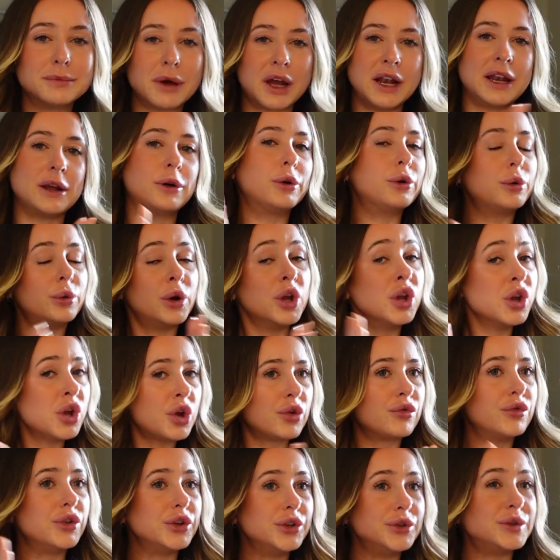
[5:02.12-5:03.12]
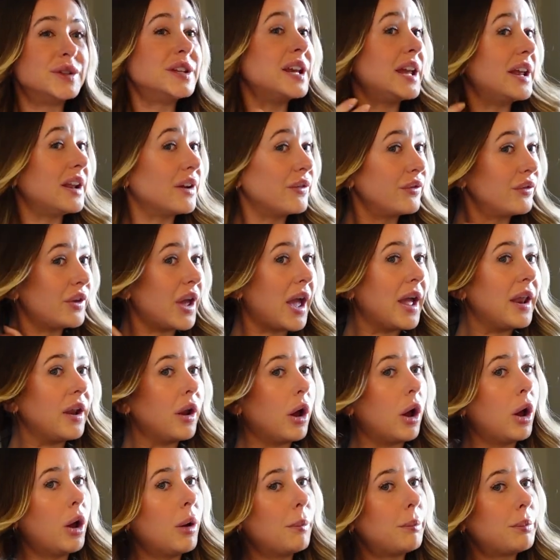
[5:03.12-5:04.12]
my little routine of getting
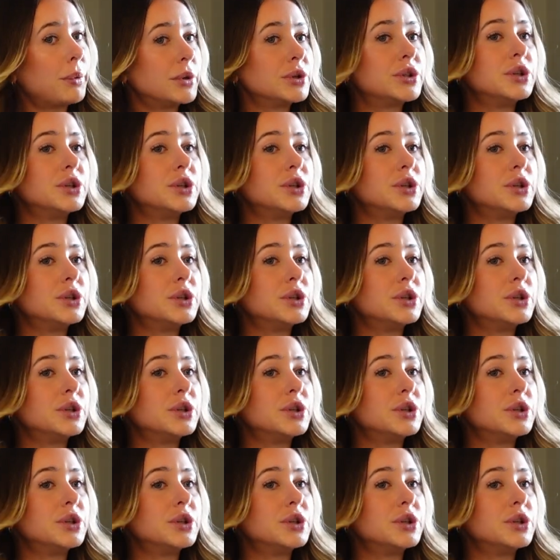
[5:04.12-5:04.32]
up,